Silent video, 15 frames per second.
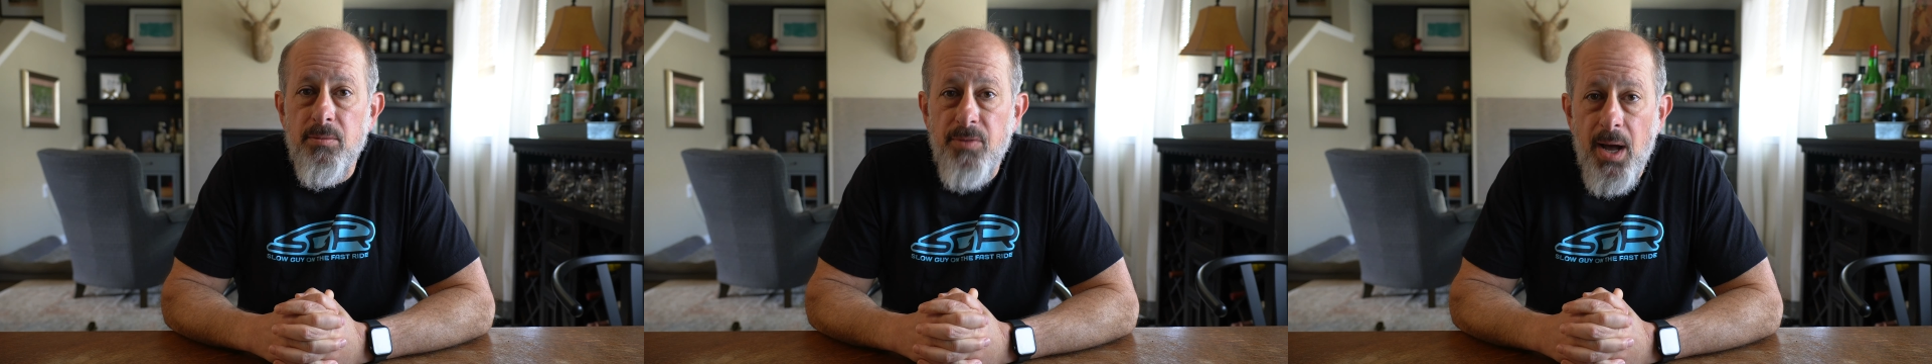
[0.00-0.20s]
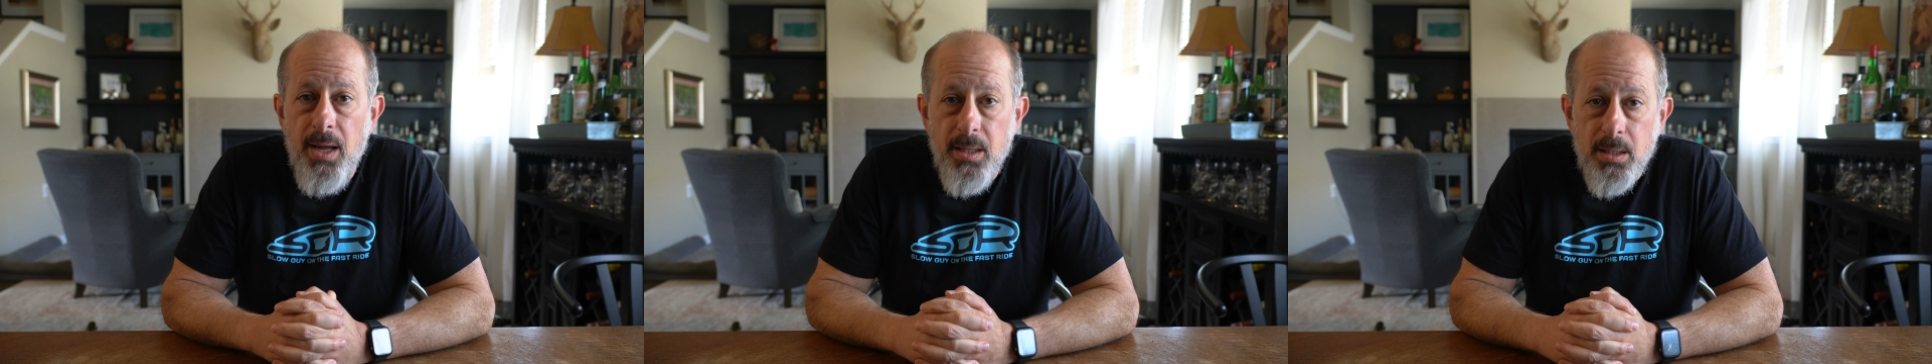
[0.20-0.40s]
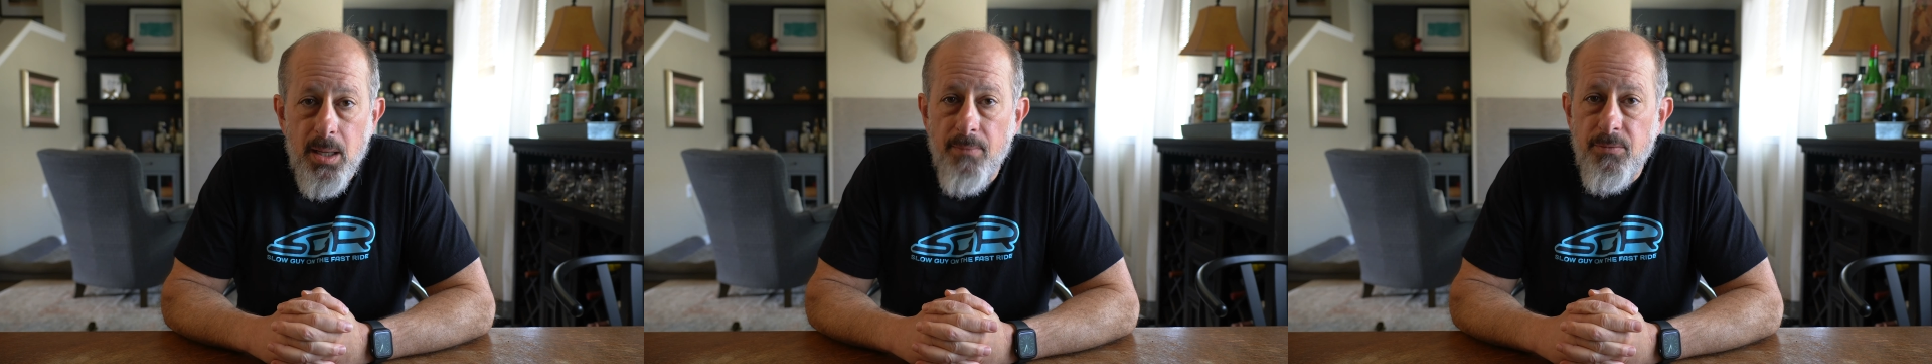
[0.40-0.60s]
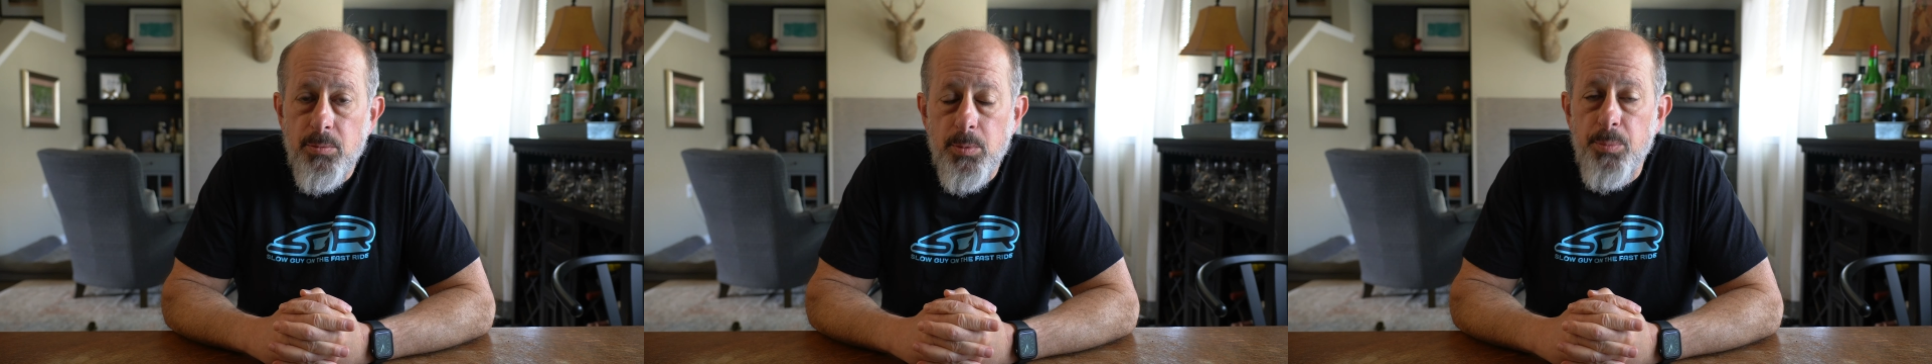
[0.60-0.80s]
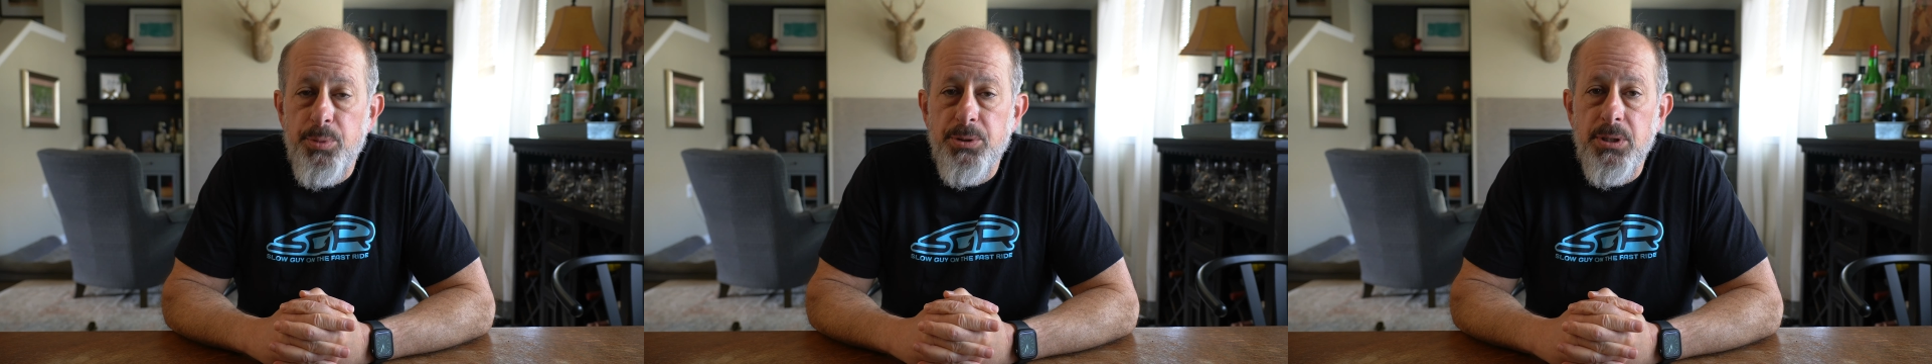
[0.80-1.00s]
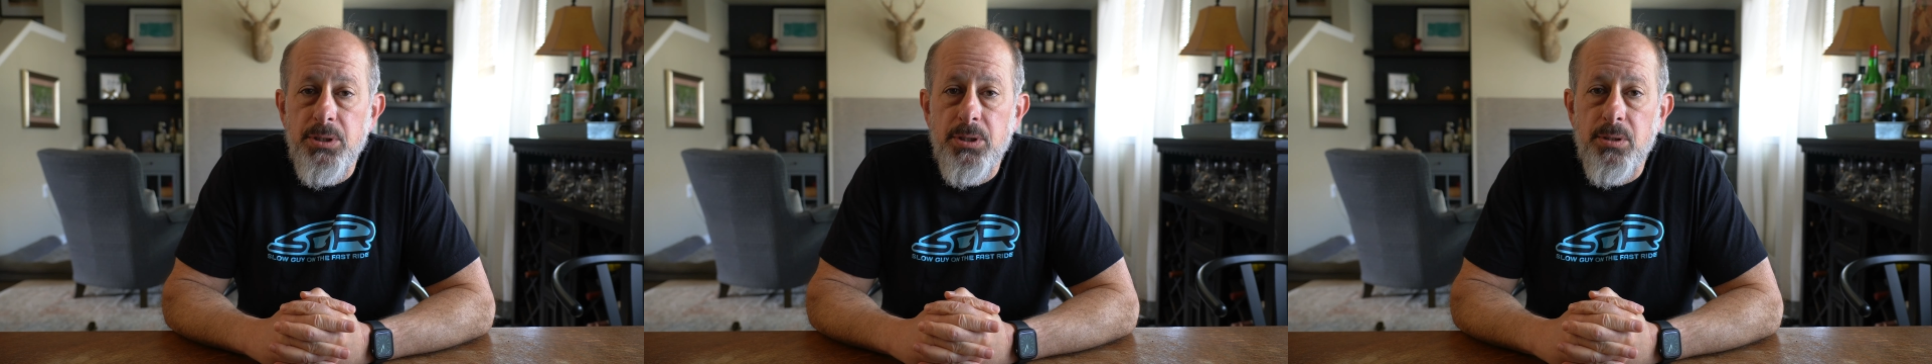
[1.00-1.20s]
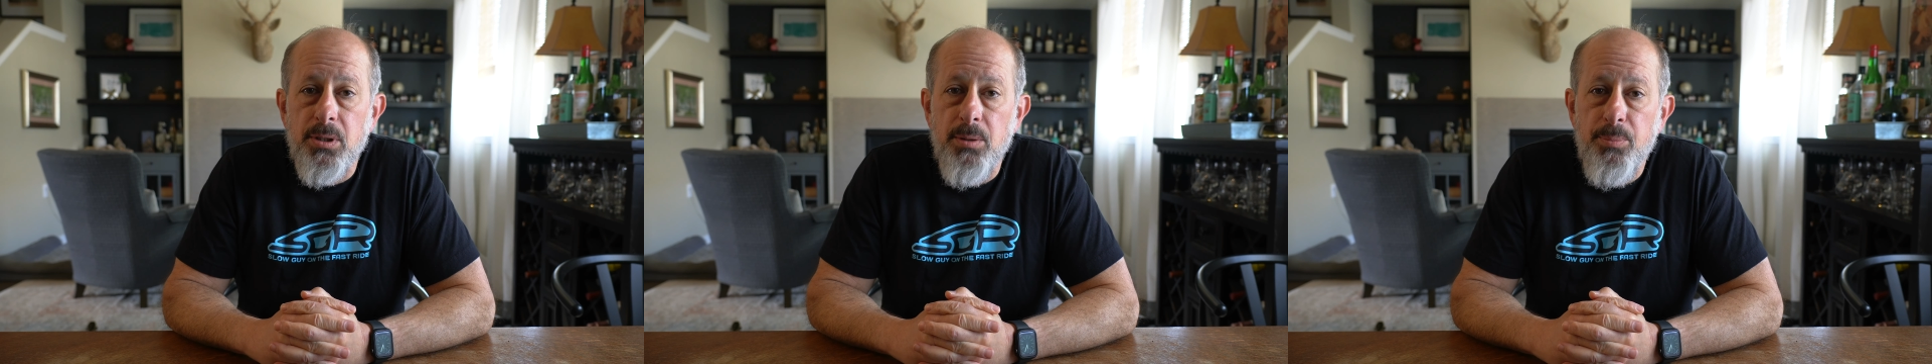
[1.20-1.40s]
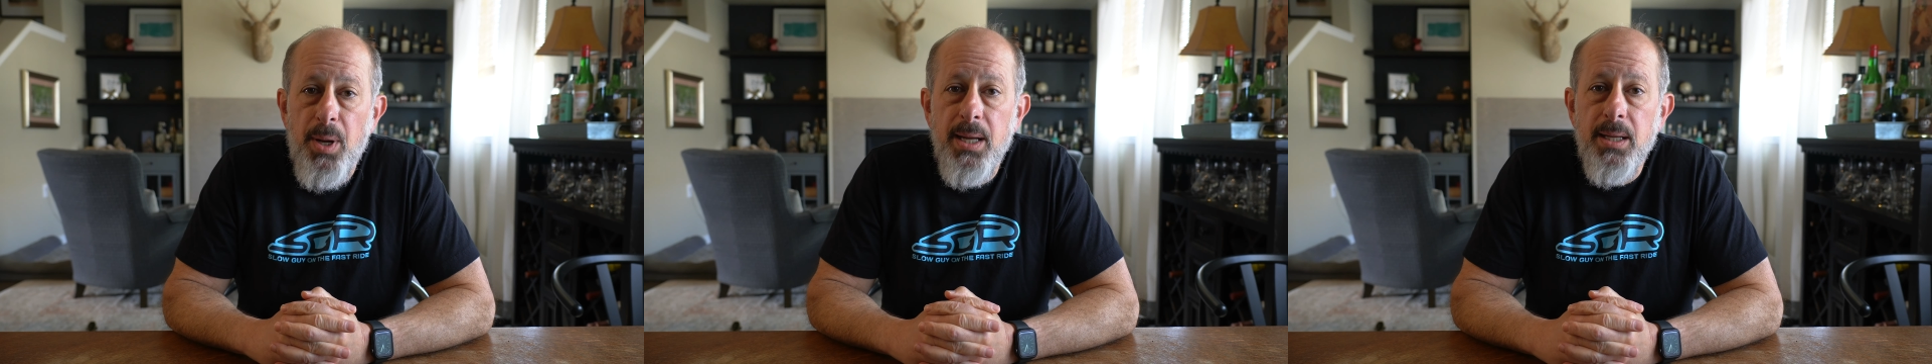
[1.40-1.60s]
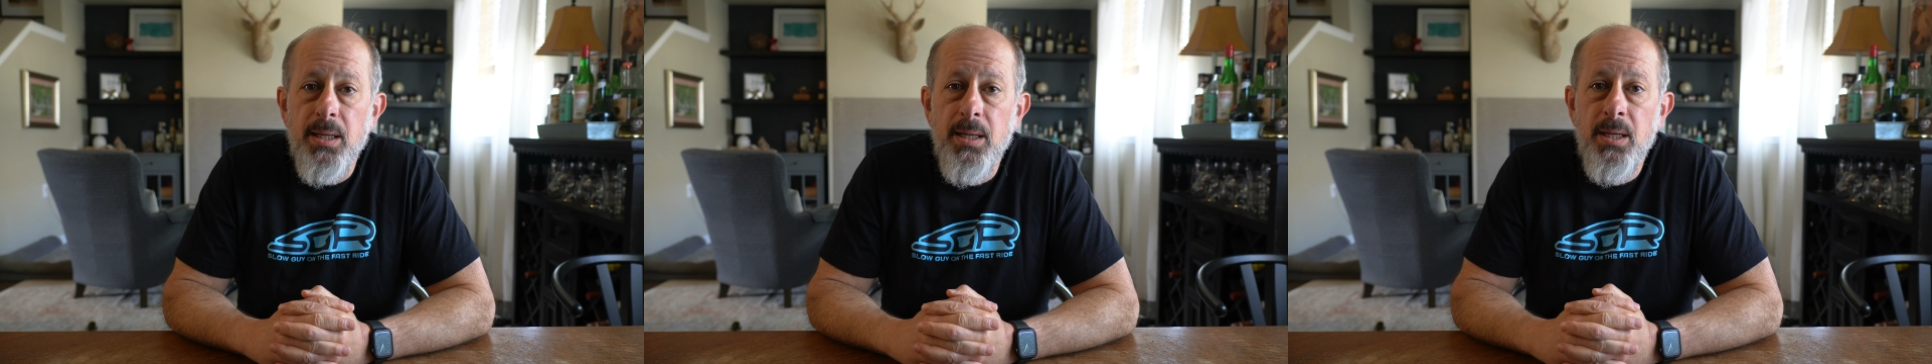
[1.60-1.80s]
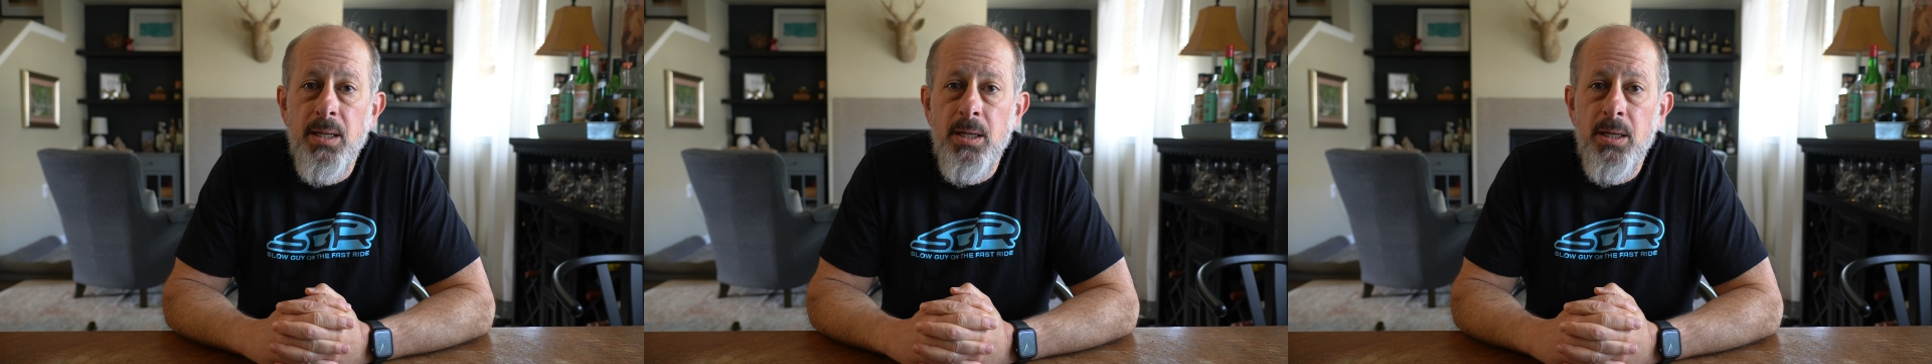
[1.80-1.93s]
find a comfortable position on the bike